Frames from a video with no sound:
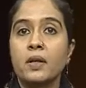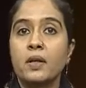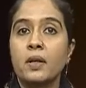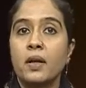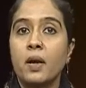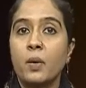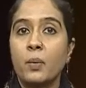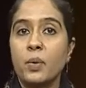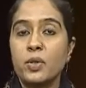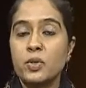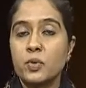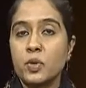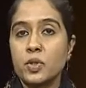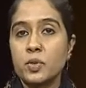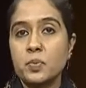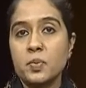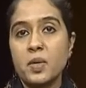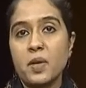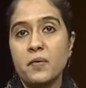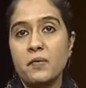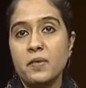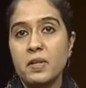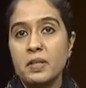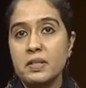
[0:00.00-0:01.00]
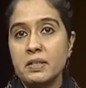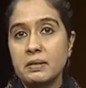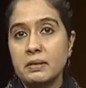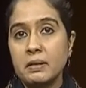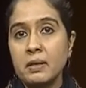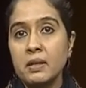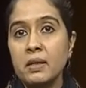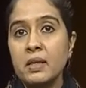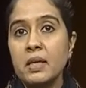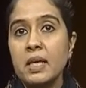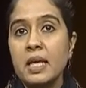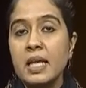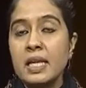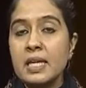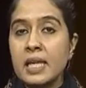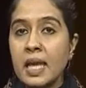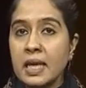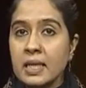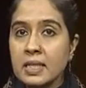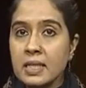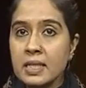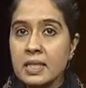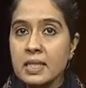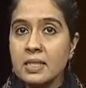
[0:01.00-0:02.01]
uh, which was prevalent in the
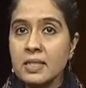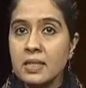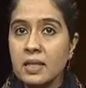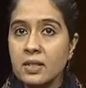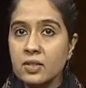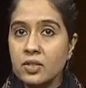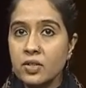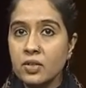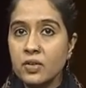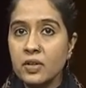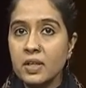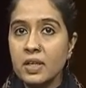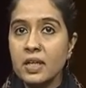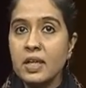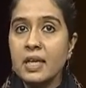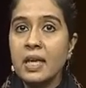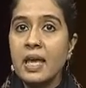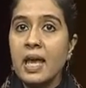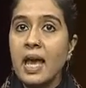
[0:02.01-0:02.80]
19th century